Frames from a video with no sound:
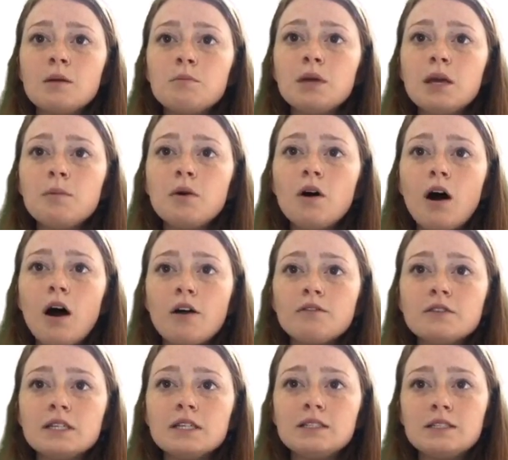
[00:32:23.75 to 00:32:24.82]
People
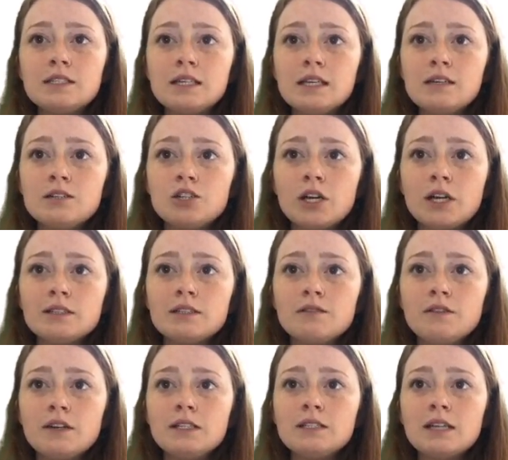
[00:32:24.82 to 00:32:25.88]
often see chance
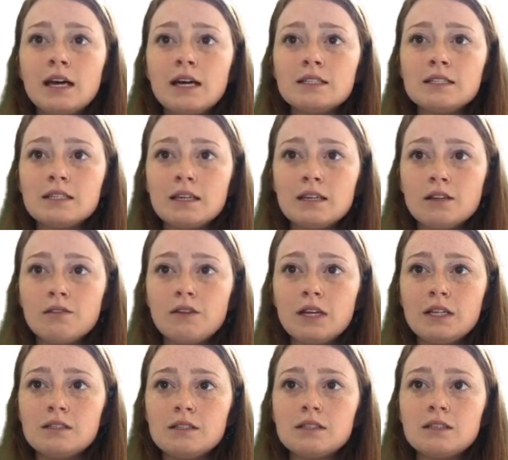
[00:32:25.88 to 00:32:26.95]
events as skill
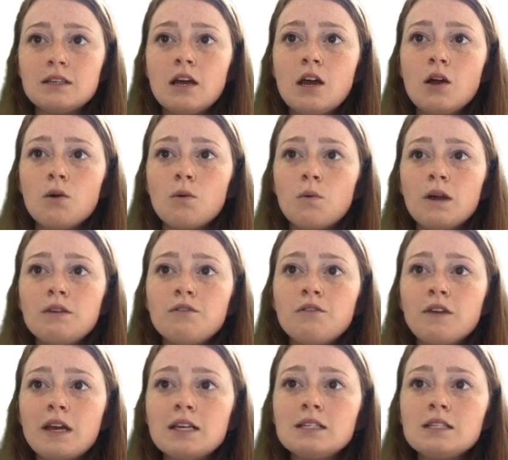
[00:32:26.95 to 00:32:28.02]
events. When
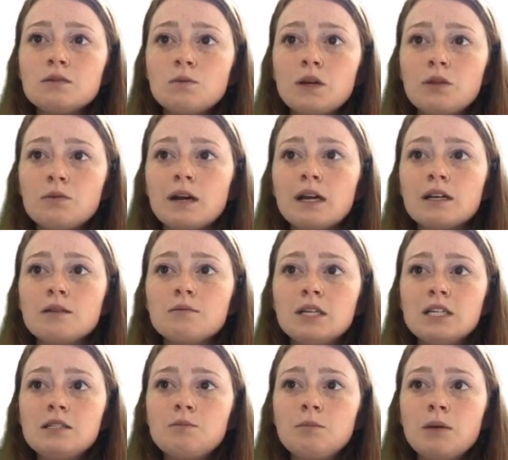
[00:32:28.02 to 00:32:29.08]
faced with
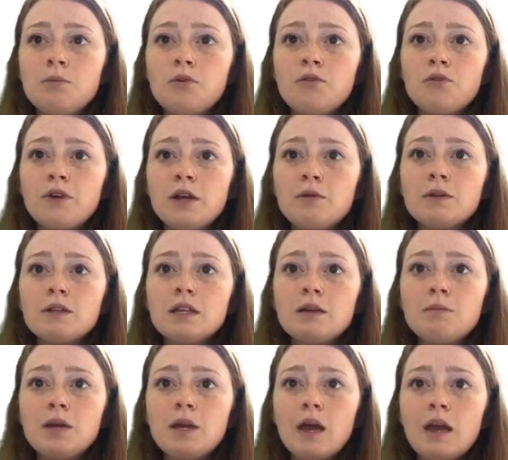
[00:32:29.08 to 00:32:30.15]
randomness, people frequently
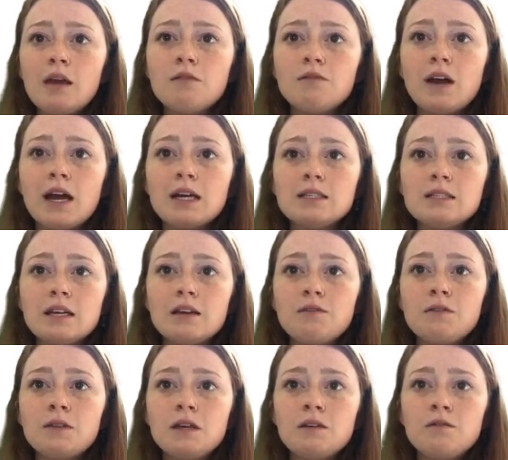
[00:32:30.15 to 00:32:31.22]
behave as if
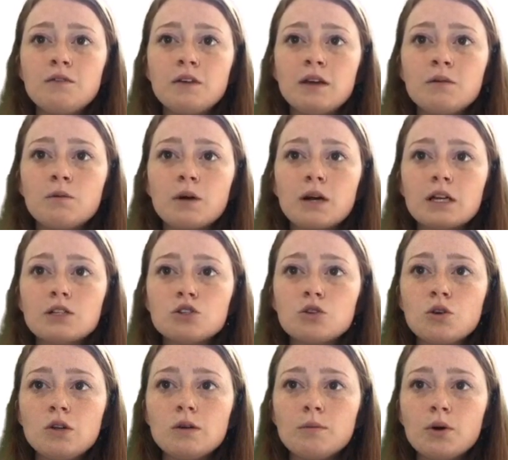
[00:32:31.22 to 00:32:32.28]
the event were
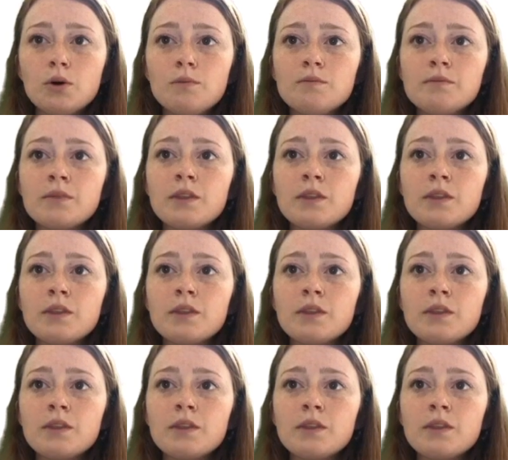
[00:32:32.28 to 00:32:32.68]
controllable.